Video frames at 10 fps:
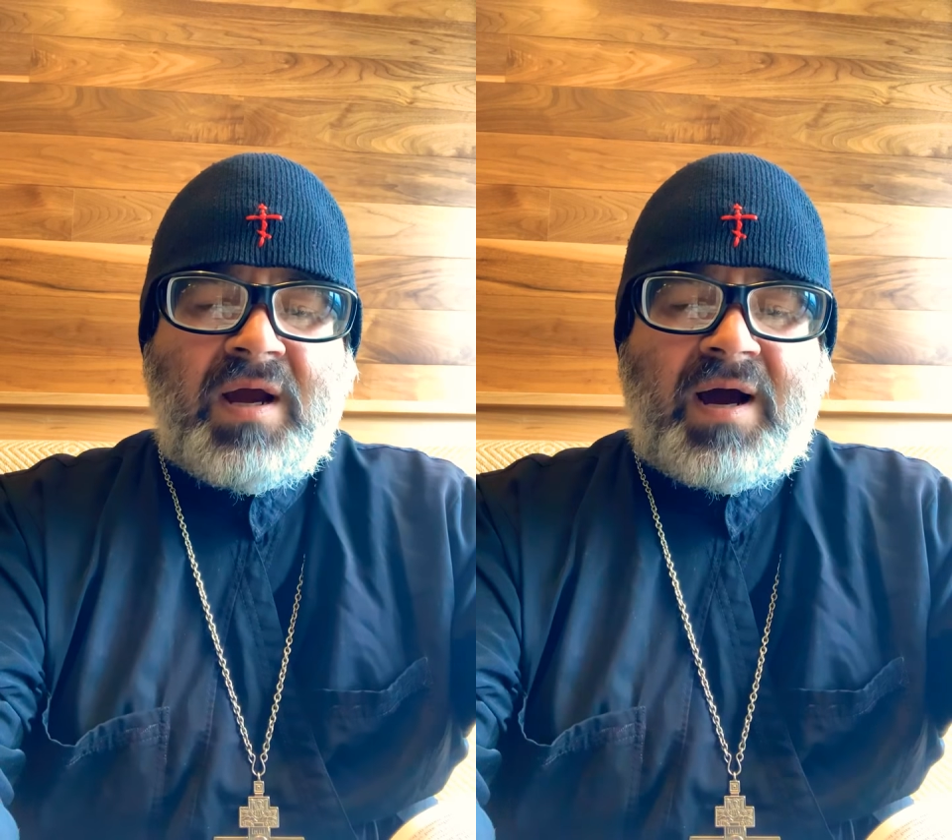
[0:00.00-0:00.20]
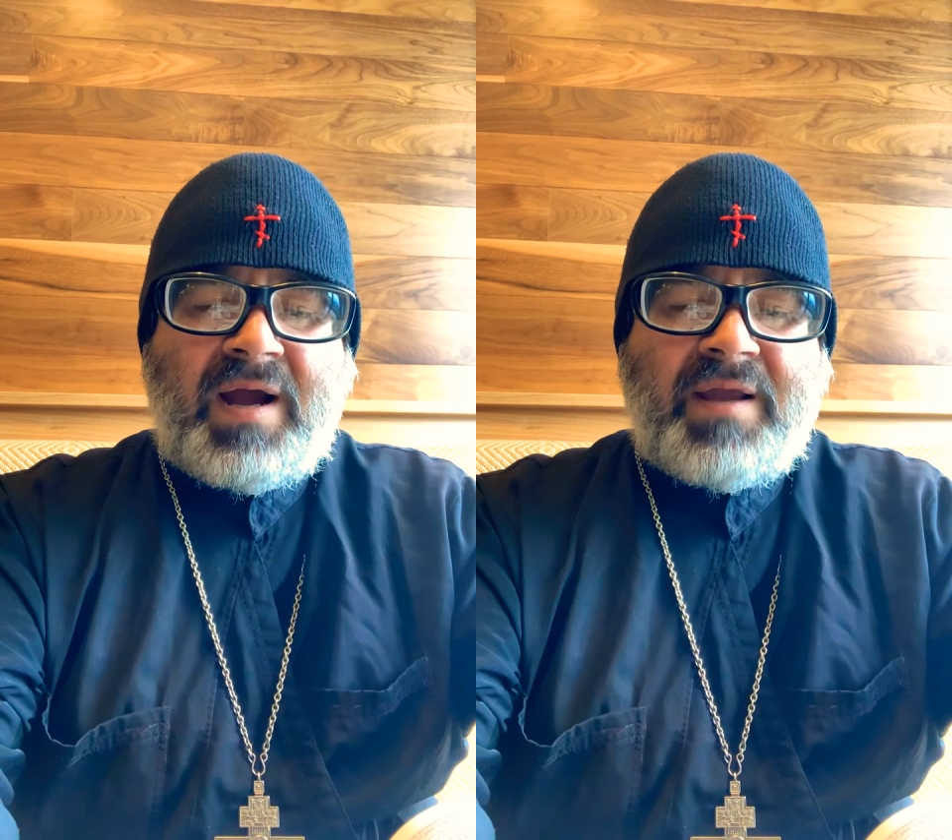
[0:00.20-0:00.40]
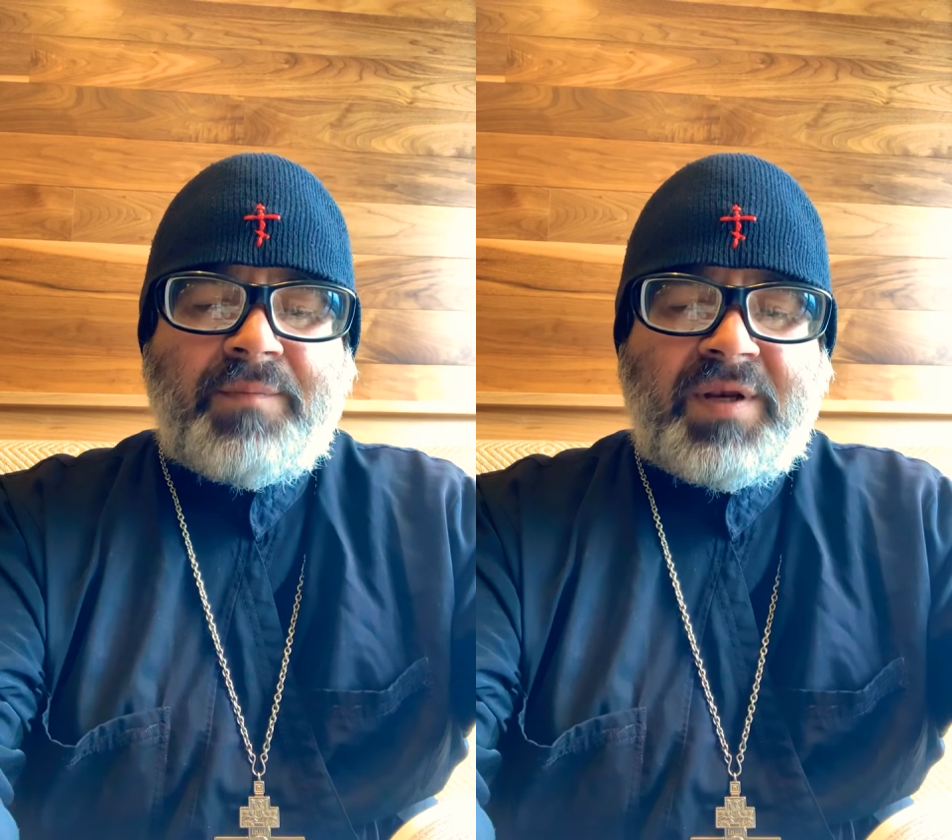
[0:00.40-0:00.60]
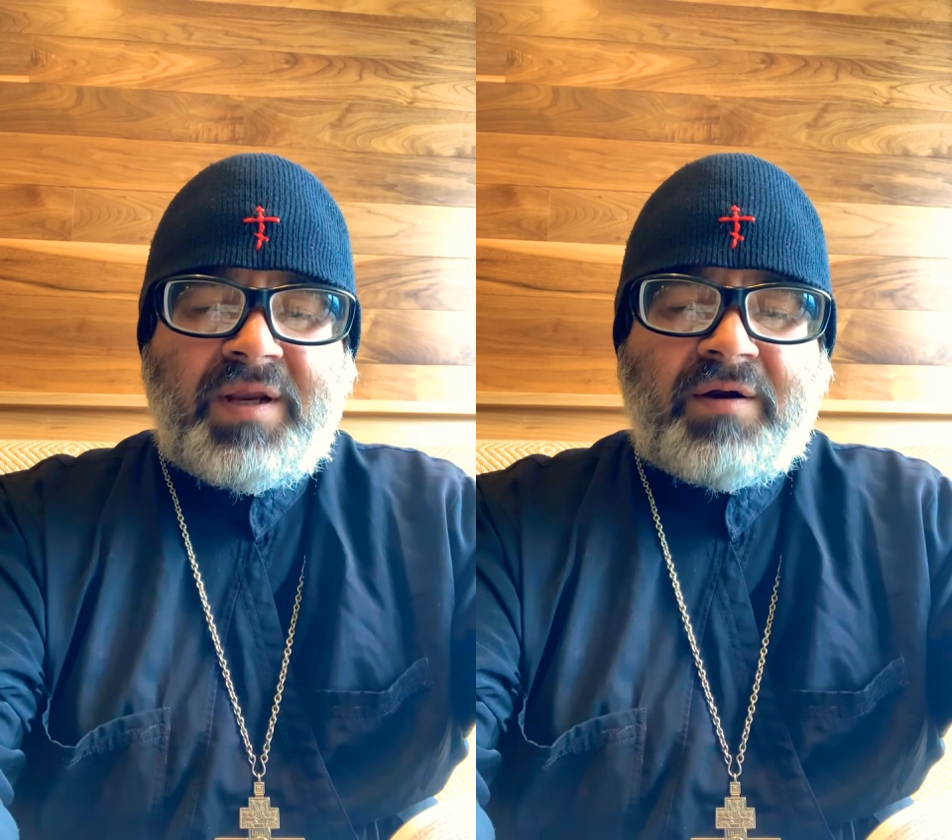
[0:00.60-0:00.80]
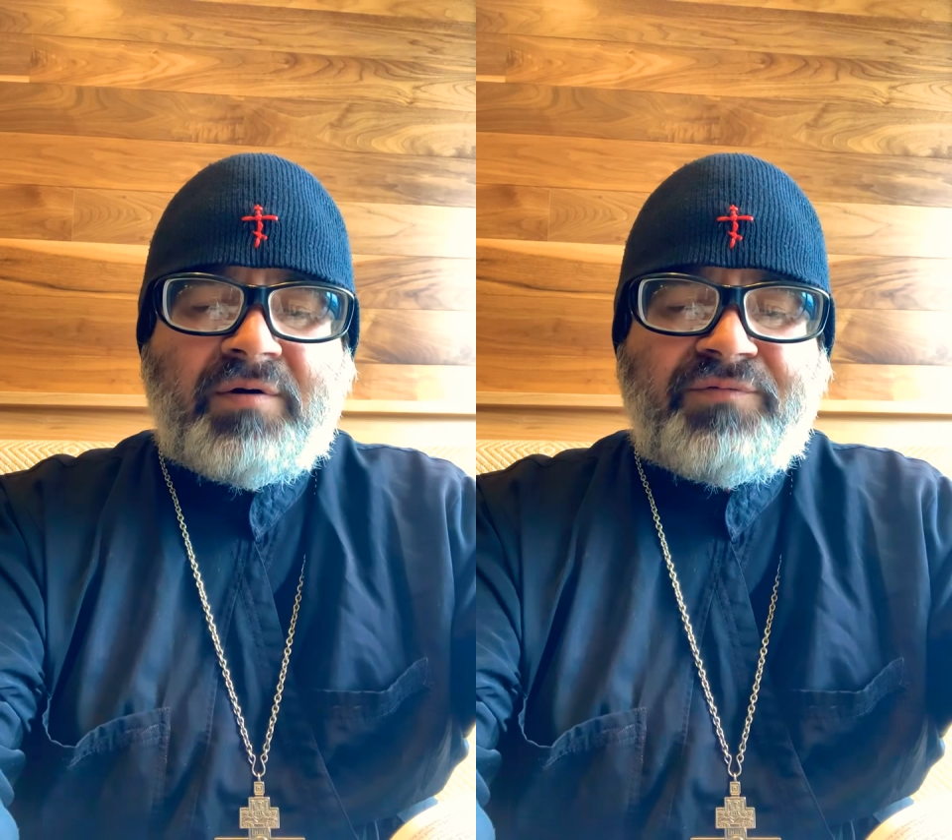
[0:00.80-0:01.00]
I am an
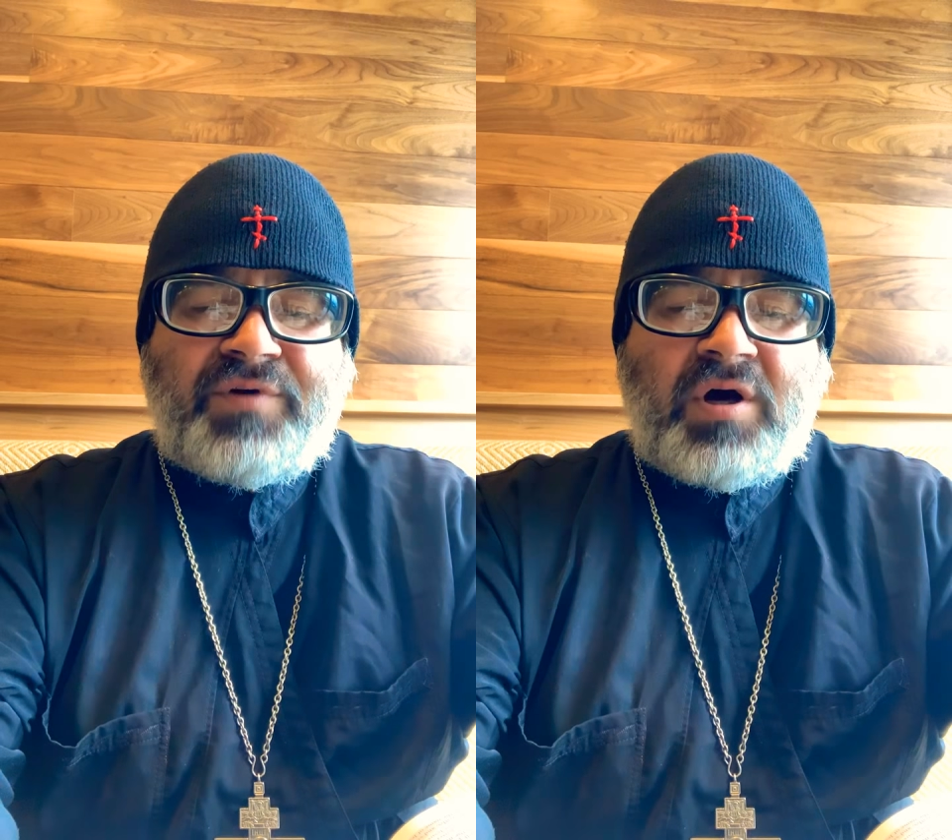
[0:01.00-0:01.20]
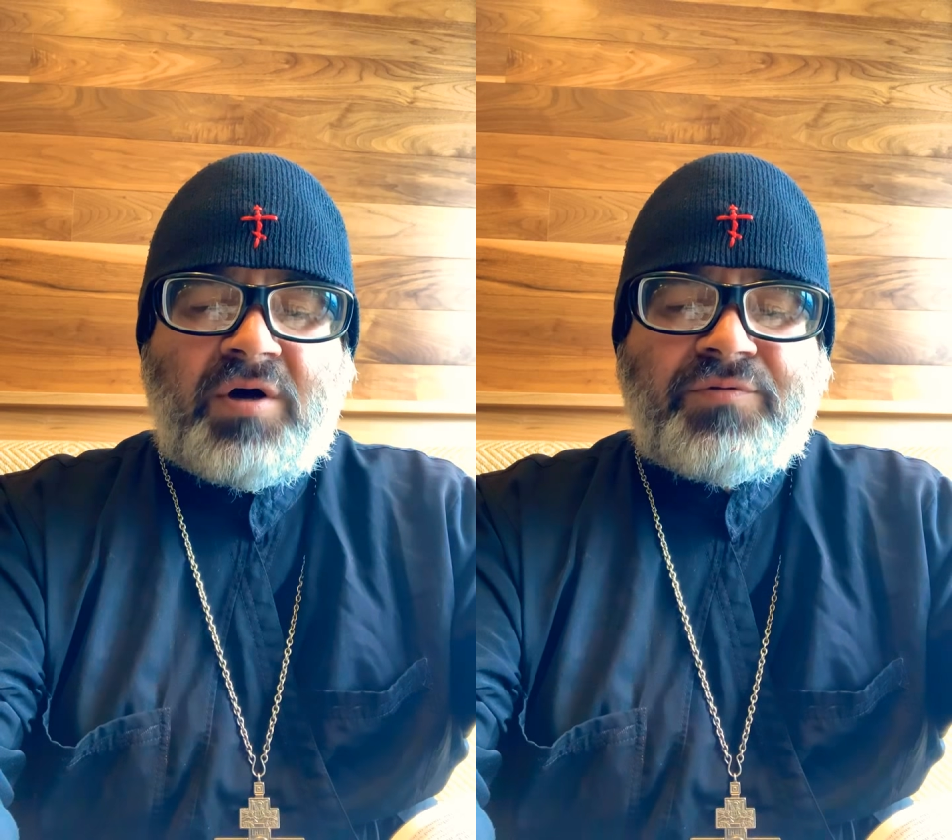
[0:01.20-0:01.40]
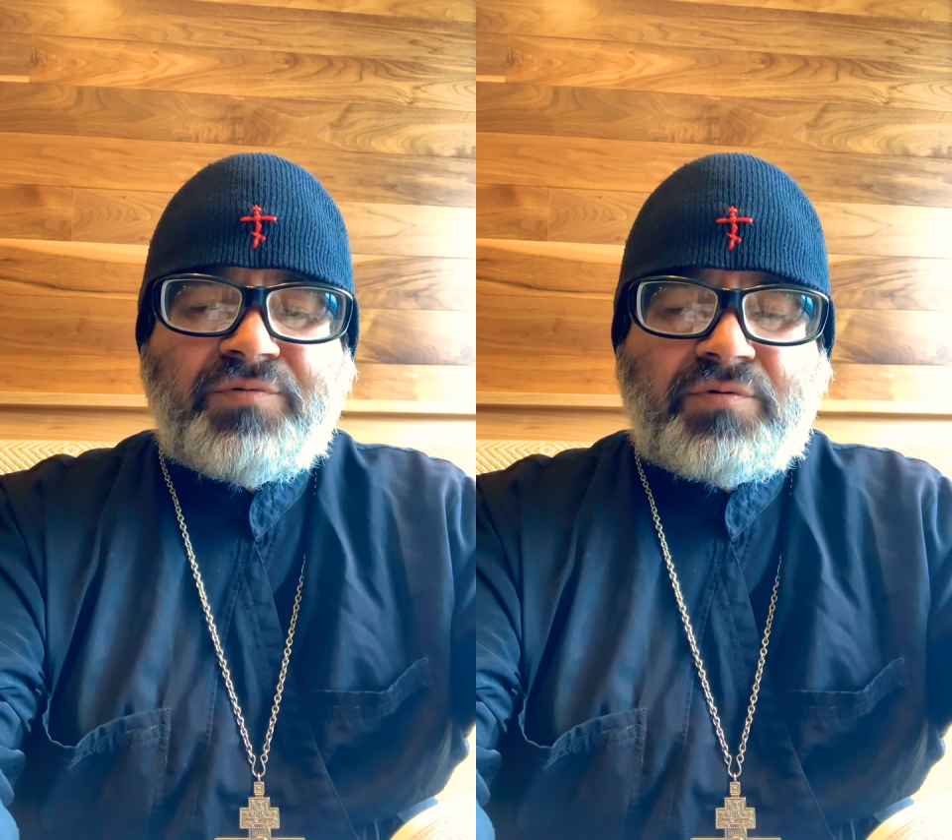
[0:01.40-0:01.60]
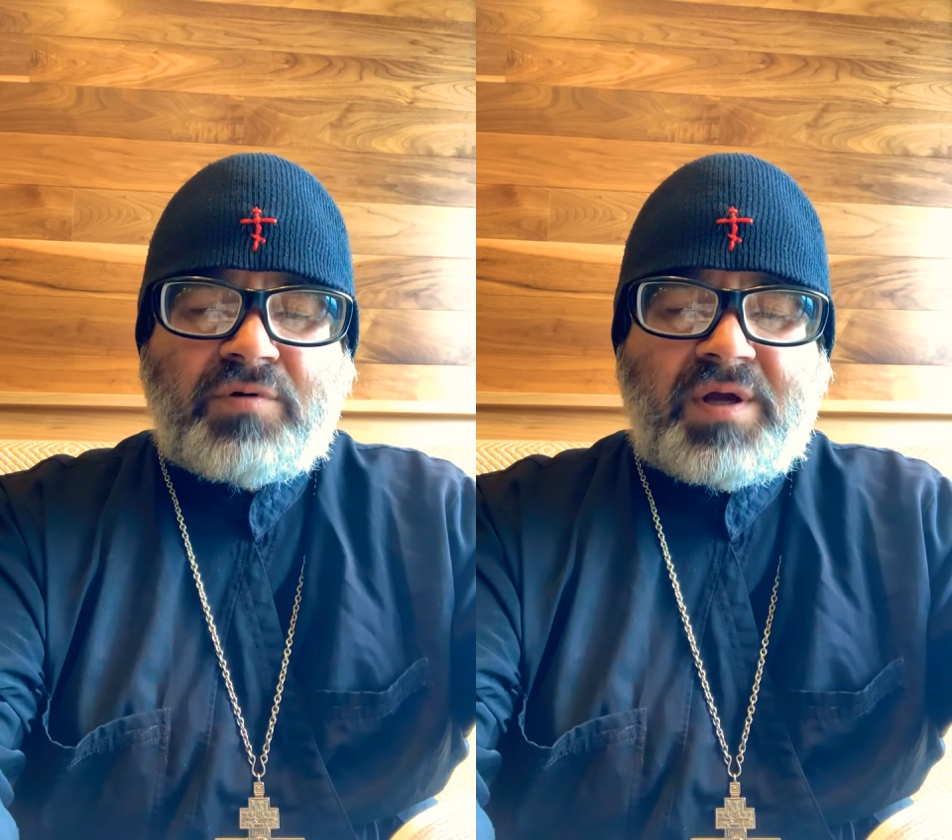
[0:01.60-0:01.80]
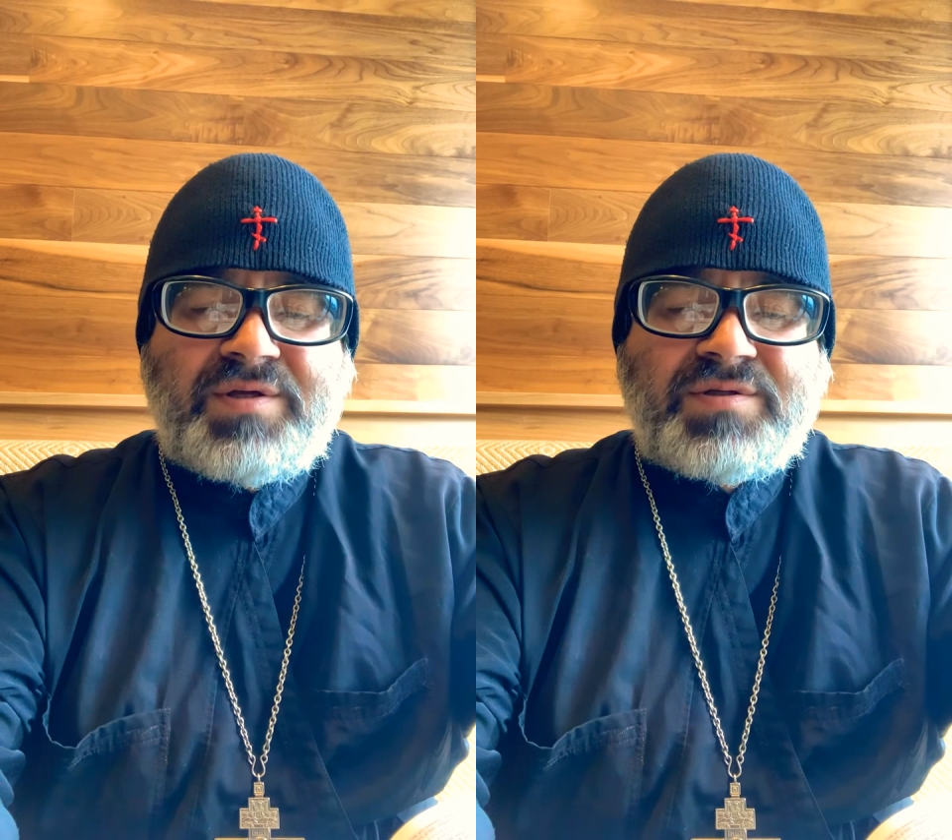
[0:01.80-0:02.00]
heir of God through
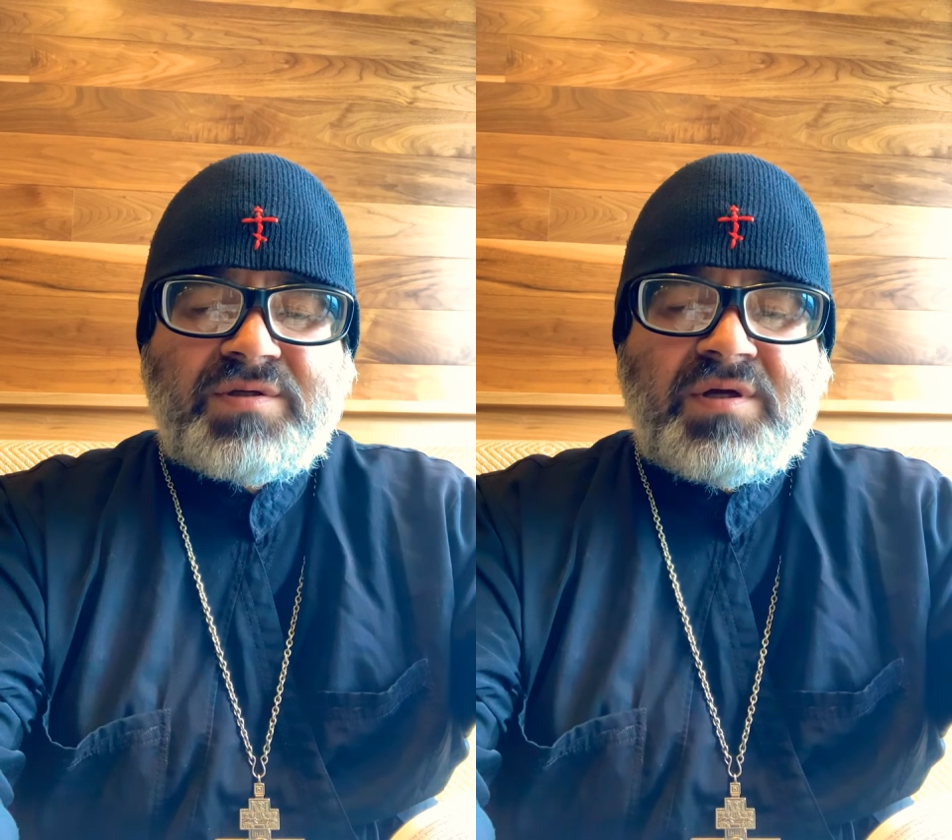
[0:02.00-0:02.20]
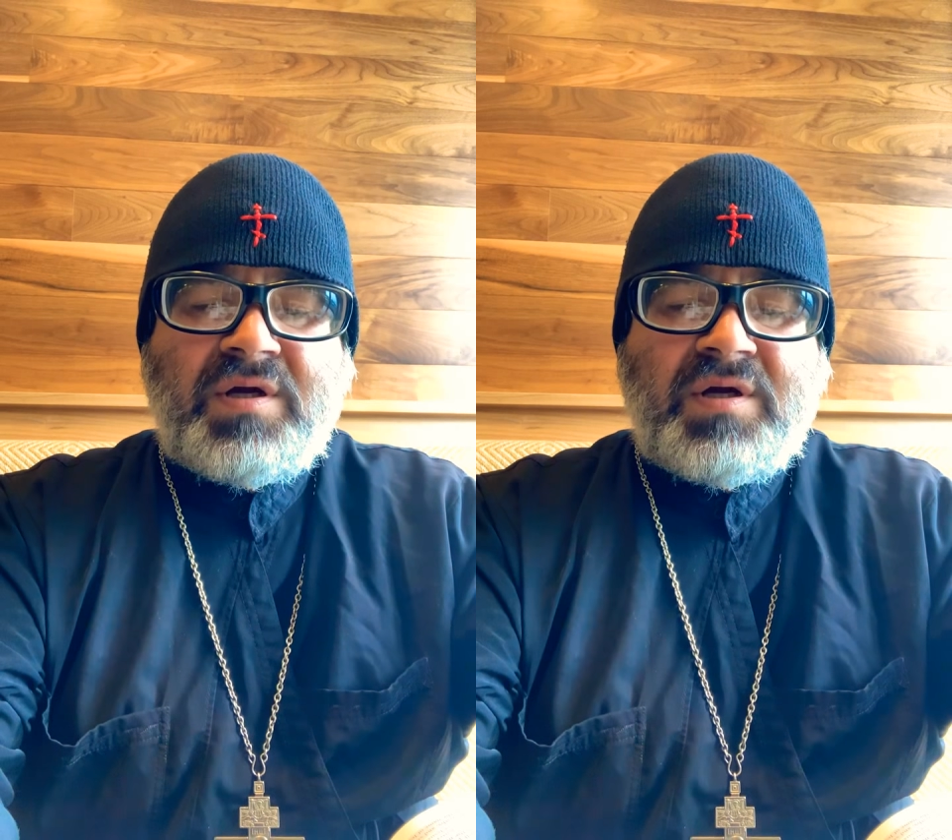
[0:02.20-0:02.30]
Christ.